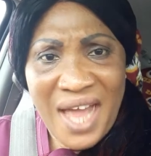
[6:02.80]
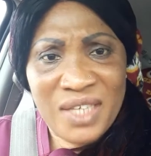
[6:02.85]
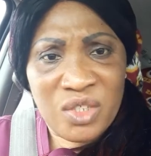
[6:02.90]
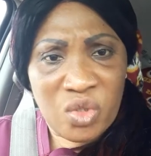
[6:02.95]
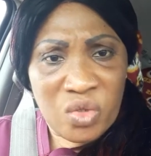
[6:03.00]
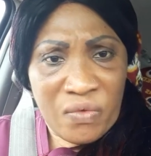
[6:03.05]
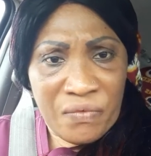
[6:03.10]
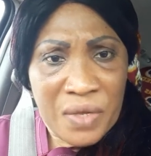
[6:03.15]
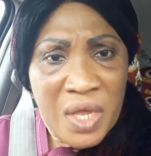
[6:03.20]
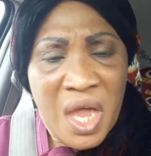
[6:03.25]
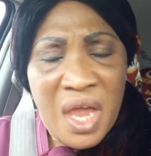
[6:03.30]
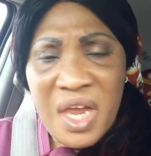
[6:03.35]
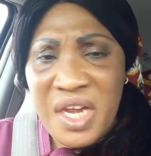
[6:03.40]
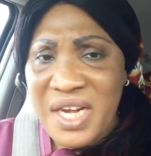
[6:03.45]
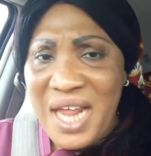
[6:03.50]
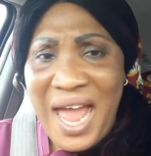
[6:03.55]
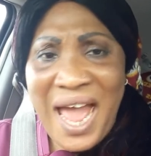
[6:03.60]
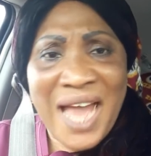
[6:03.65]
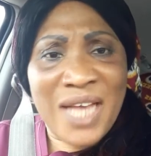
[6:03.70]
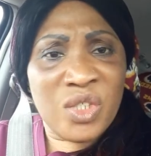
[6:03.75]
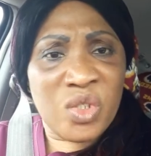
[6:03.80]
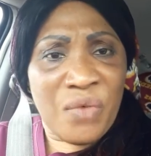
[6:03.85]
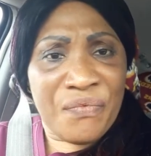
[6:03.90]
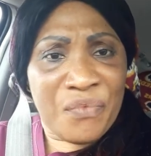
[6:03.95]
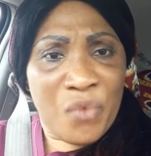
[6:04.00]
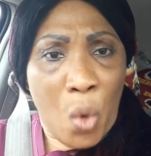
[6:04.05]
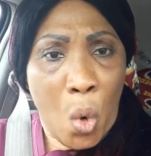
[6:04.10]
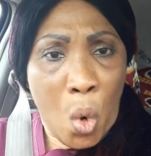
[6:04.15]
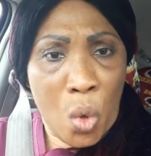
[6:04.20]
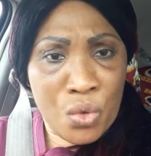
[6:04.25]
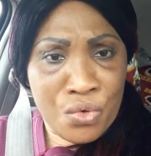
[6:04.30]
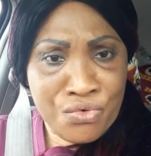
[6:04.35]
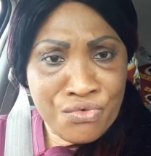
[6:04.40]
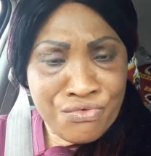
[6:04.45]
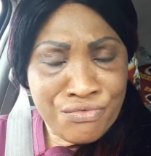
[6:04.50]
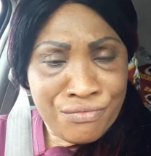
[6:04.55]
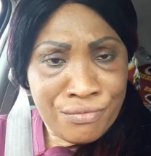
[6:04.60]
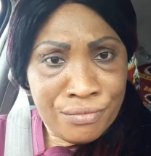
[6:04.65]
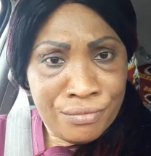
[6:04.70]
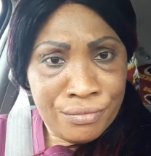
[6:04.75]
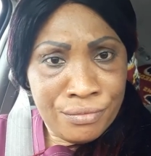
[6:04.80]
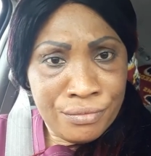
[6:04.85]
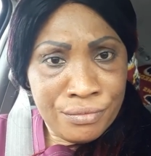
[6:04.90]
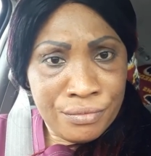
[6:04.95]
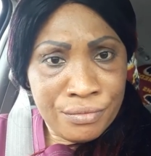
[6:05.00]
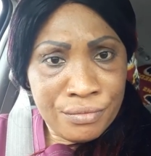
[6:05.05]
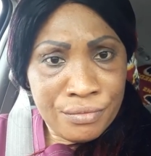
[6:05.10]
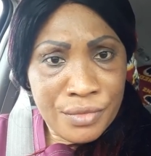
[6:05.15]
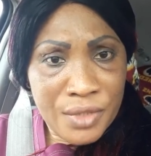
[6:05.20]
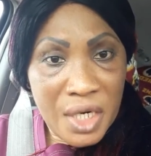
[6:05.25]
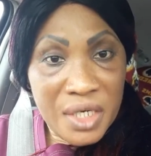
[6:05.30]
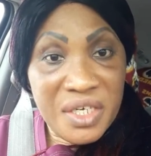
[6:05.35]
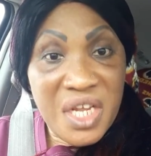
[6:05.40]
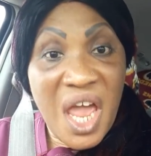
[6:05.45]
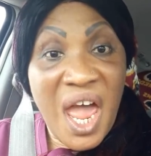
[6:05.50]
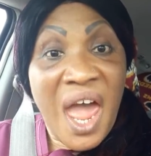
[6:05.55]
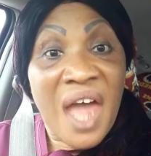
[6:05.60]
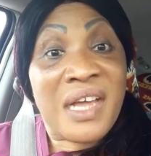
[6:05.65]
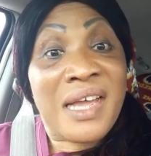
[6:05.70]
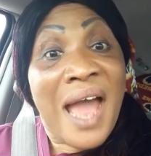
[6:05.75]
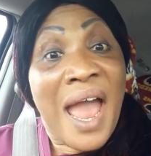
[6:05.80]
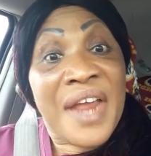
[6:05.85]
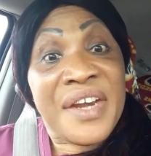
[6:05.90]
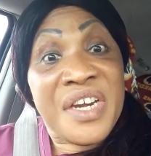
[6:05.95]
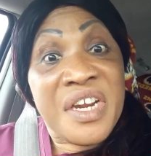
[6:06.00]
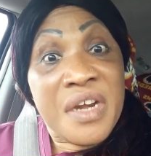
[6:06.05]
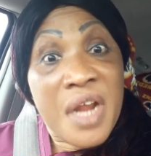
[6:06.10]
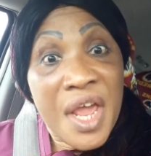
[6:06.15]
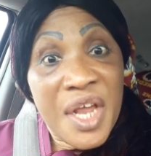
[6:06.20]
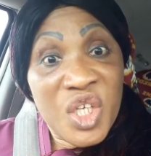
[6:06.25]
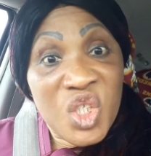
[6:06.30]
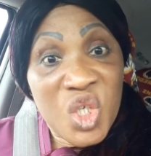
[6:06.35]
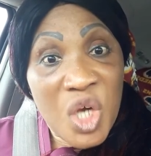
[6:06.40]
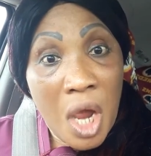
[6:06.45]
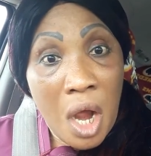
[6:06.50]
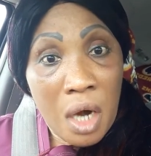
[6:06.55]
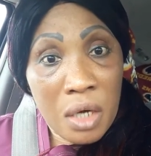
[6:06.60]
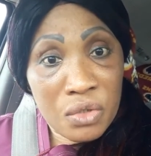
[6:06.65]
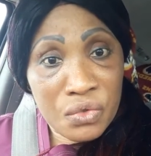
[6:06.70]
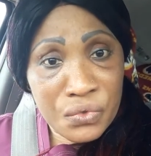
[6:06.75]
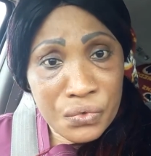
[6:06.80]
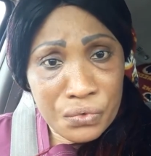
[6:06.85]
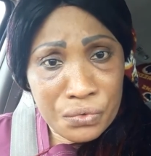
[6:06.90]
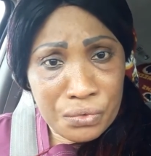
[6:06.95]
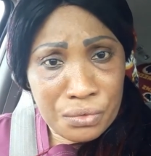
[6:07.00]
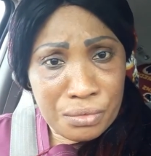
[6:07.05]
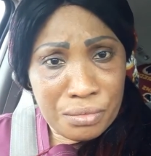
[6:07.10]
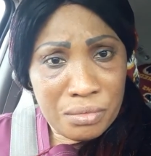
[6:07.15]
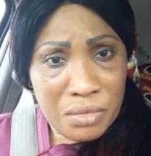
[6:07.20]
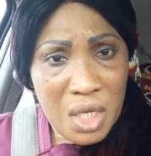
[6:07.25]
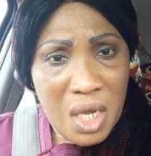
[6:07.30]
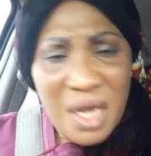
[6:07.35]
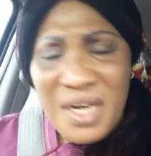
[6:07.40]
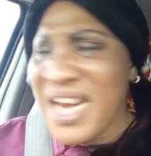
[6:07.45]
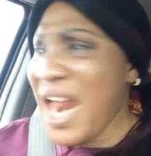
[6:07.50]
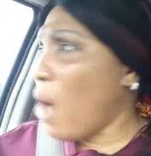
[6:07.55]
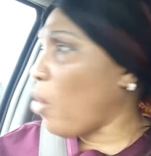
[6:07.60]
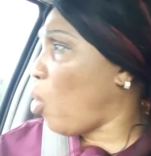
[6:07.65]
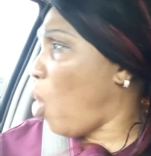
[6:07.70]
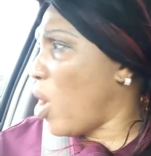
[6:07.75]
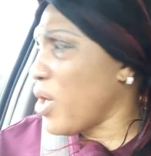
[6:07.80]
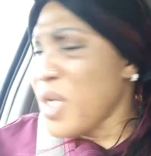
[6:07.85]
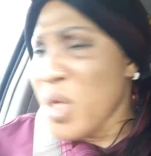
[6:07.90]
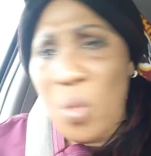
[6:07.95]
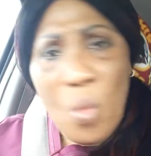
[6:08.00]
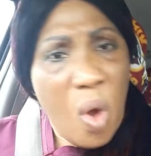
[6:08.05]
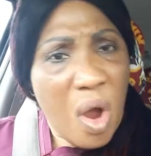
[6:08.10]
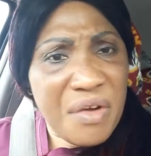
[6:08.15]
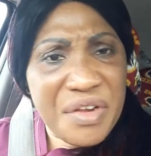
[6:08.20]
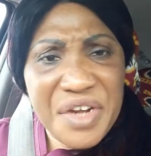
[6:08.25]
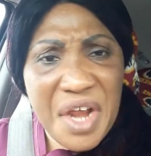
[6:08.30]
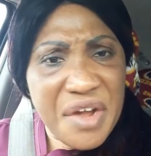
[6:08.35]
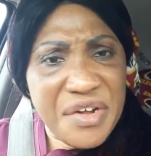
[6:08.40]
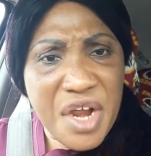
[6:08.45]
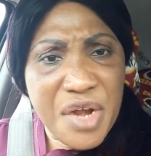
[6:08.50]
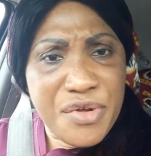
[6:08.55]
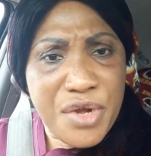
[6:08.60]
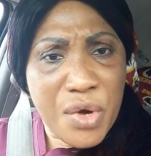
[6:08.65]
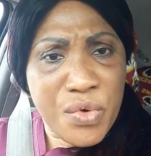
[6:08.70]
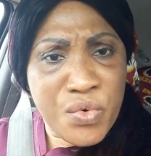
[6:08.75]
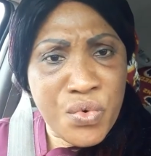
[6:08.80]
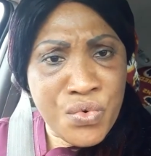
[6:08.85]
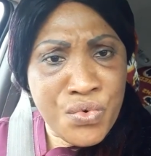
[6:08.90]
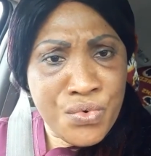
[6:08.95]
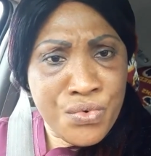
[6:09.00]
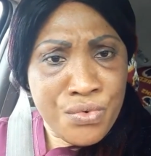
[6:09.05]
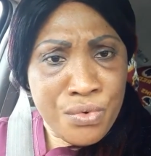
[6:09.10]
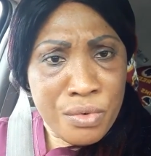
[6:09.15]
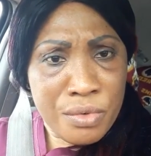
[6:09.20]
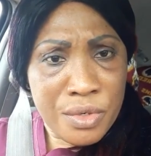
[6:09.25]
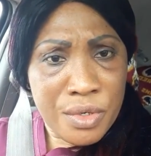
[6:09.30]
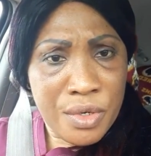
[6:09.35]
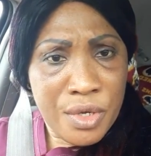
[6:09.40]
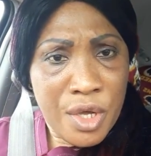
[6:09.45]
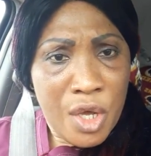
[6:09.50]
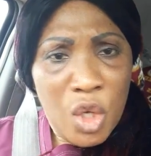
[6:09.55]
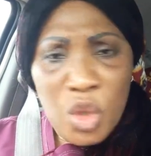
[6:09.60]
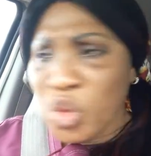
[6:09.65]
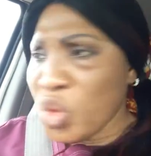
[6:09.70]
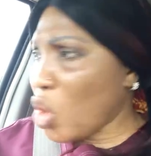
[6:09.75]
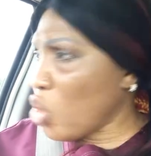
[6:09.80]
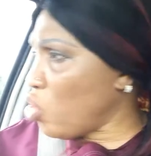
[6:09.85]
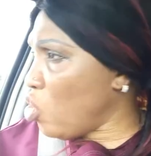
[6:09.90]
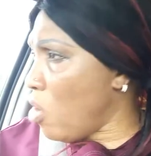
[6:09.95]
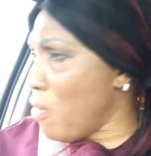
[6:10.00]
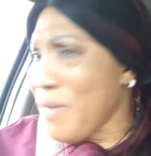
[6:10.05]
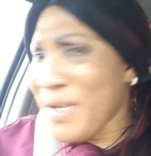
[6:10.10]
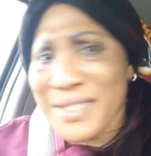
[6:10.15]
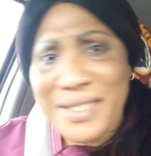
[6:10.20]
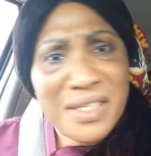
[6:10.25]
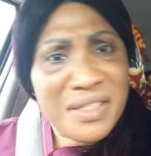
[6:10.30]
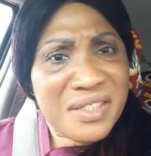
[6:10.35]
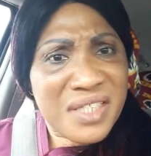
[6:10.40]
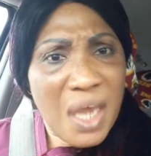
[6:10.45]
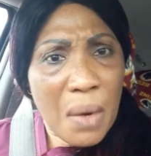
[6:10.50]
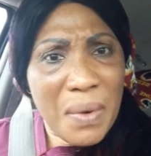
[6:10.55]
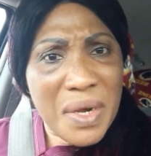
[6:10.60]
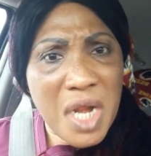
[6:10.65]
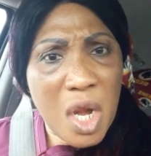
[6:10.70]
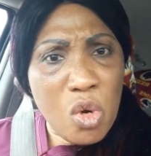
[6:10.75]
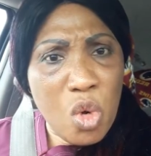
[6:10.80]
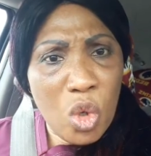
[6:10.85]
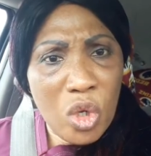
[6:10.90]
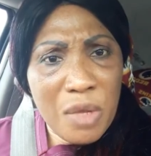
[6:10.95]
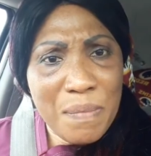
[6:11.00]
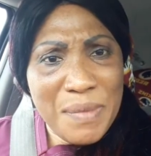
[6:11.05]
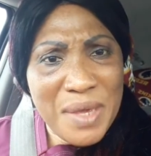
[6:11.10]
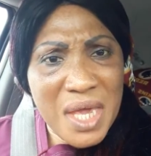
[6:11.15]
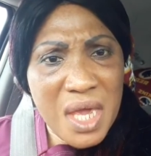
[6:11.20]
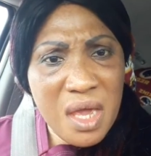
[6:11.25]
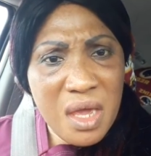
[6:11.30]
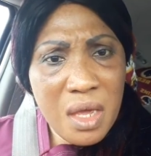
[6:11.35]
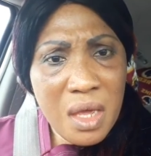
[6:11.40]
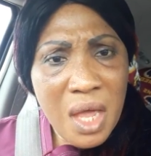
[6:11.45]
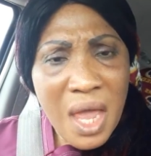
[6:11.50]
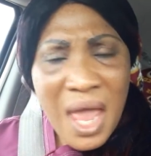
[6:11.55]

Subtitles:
eyes of God. They are guiding angels. Now God in work, and then they do. So you, my sister, when they look me,